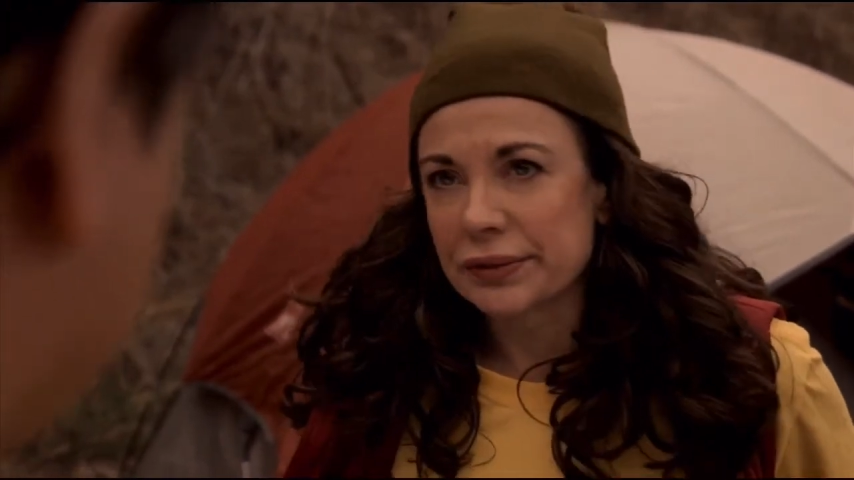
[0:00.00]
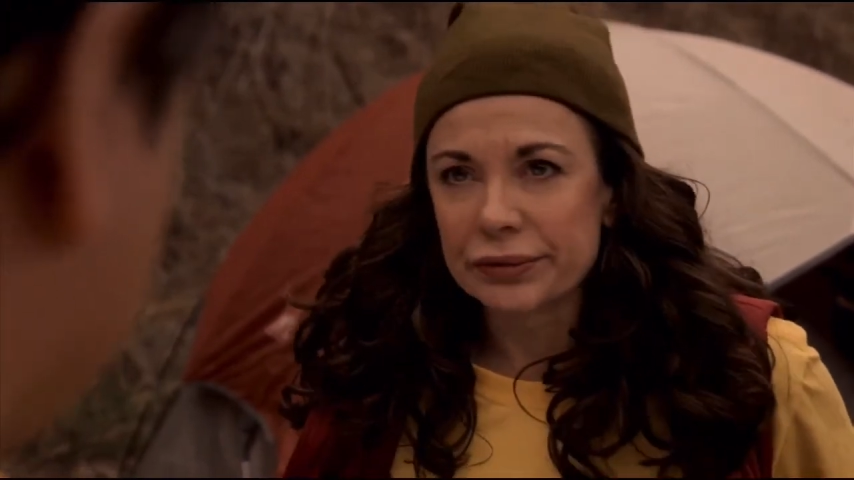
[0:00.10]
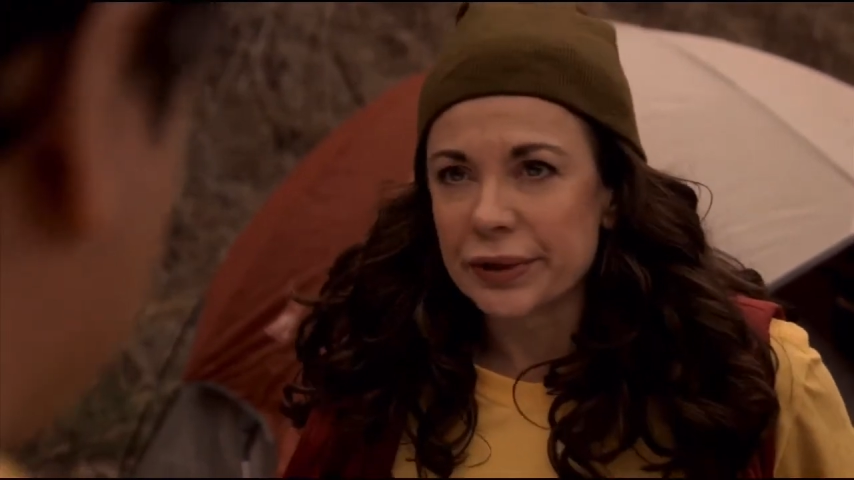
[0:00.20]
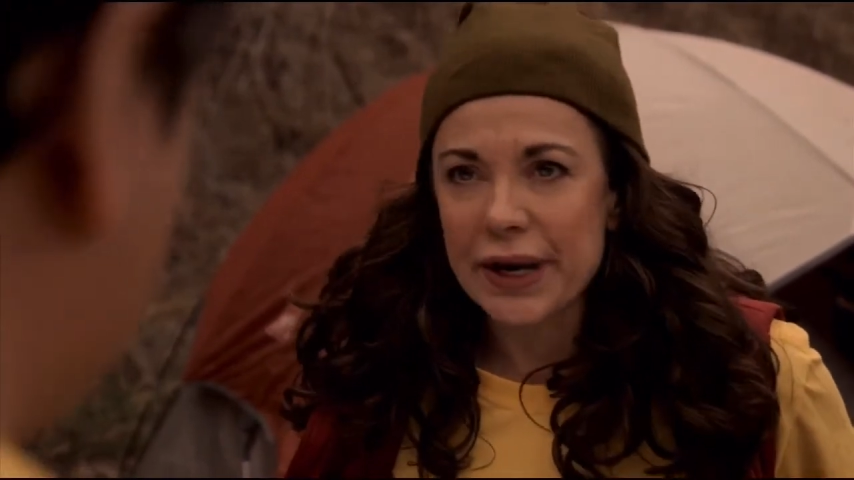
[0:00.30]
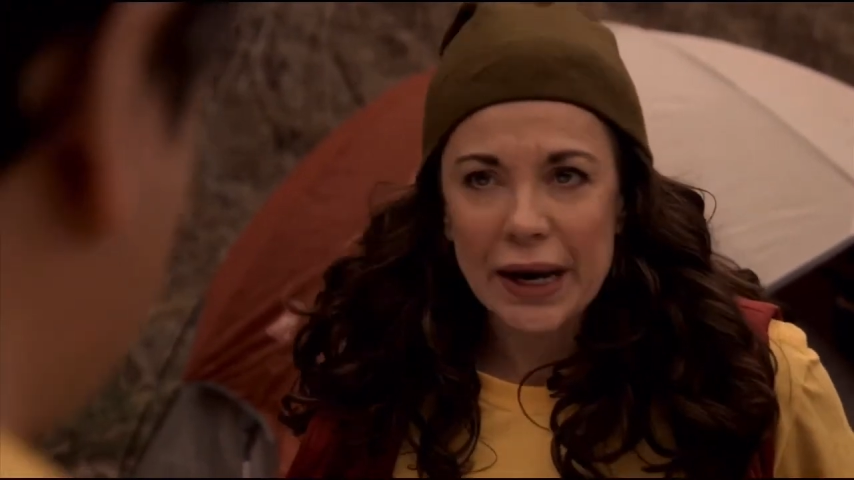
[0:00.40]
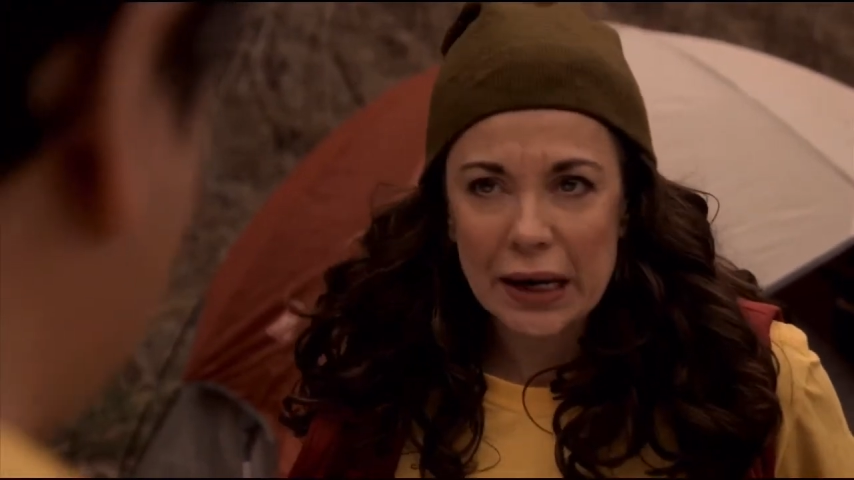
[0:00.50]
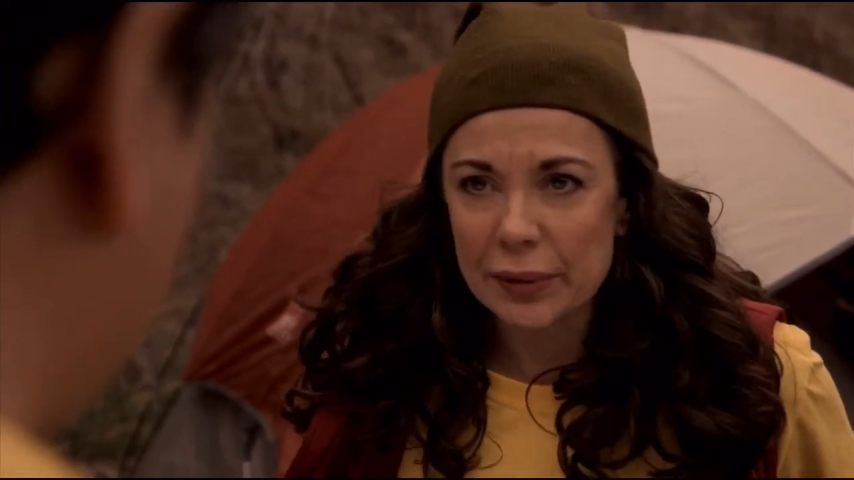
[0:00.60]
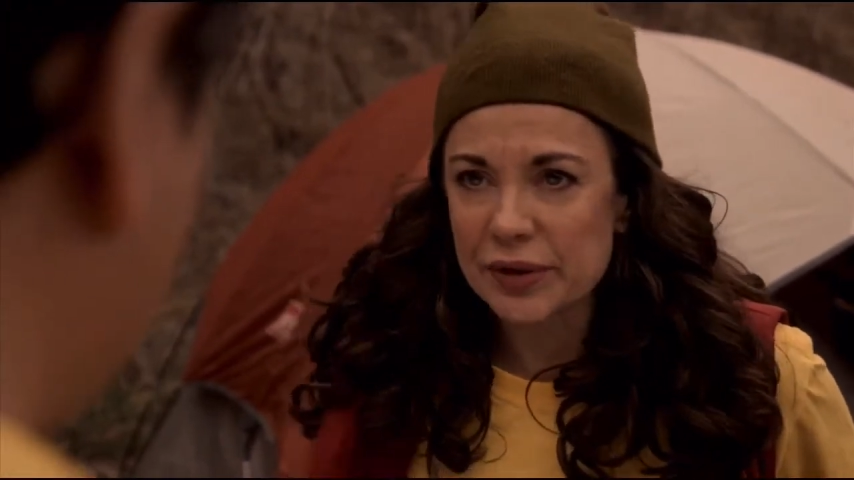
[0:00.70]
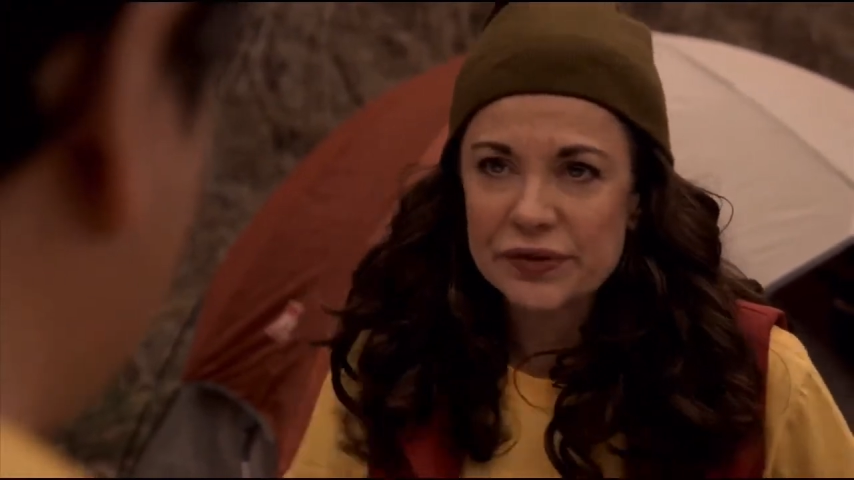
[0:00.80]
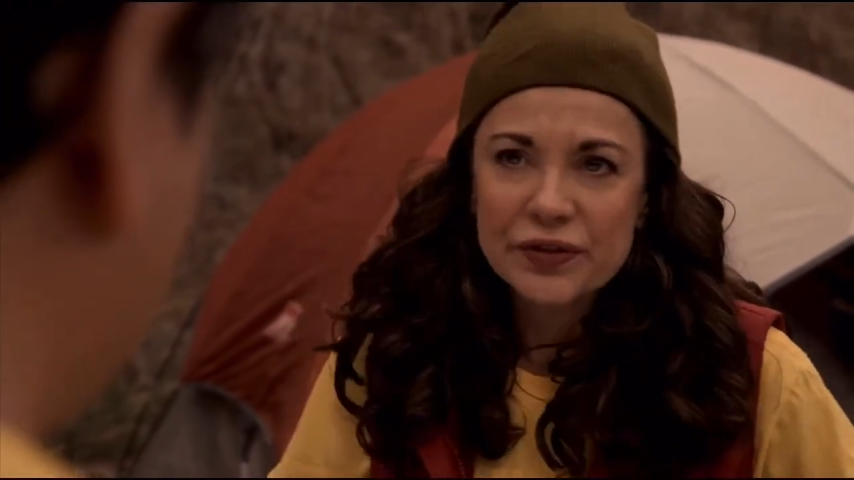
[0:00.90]
rehab.
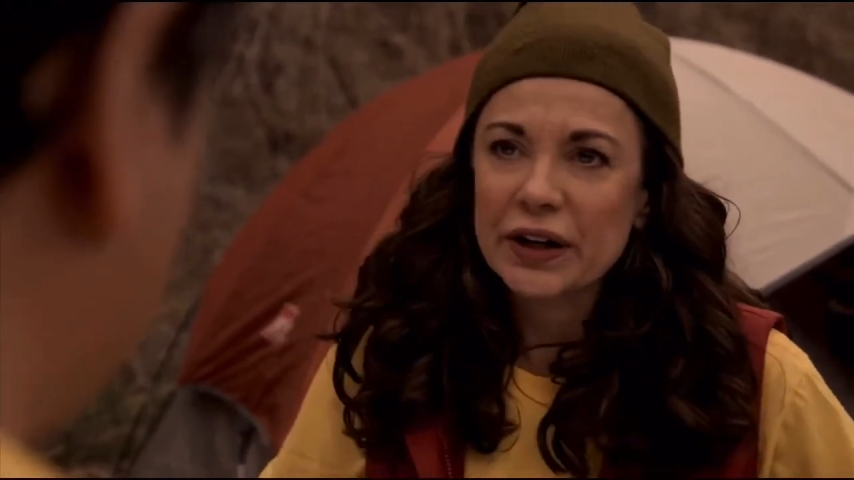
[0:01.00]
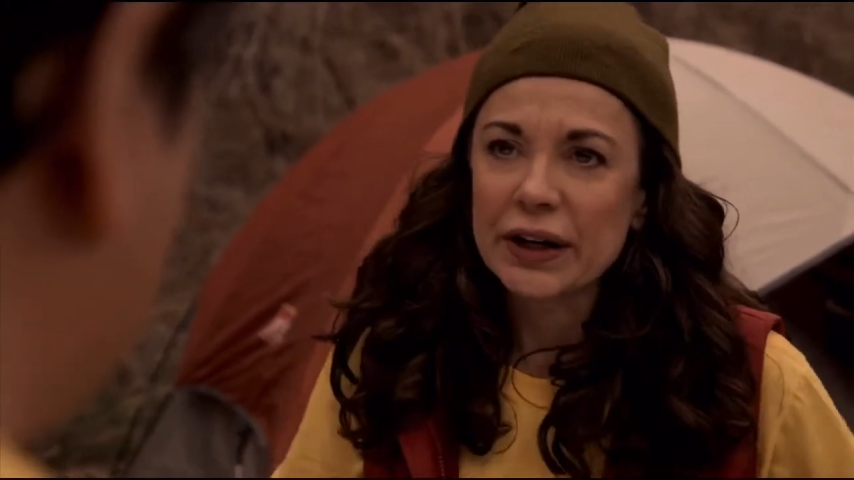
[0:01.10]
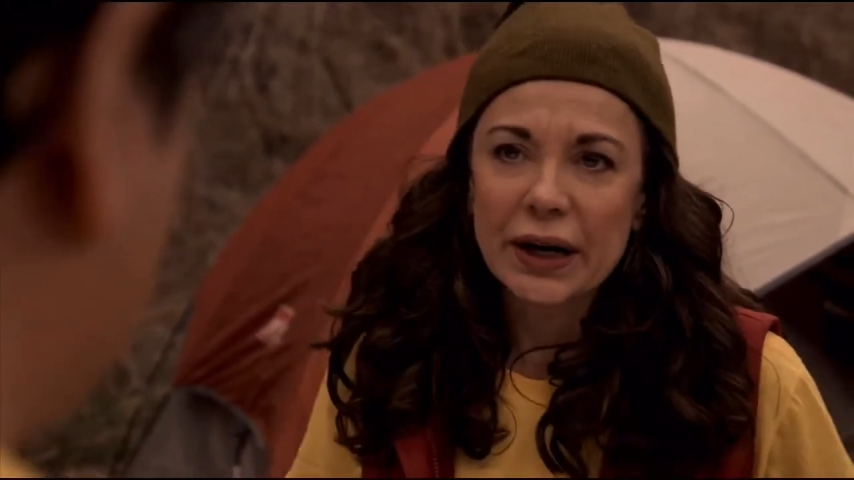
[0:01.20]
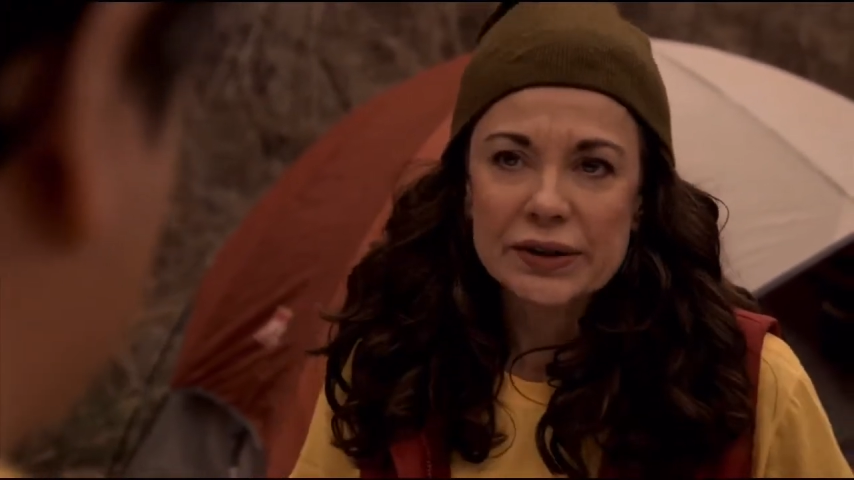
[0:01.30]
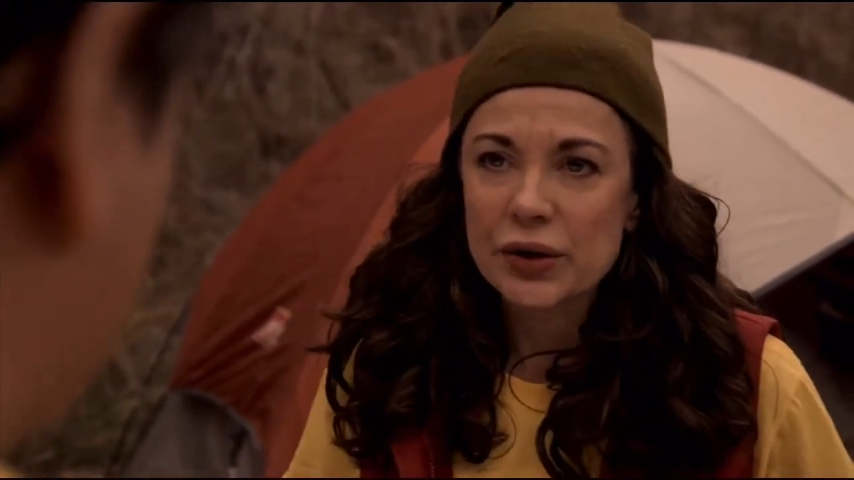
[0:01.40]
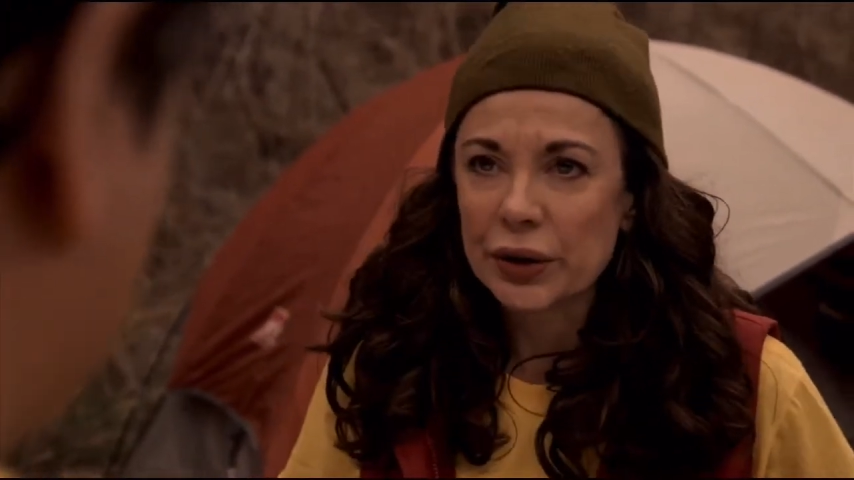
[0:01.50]
He's a fucking asshole. He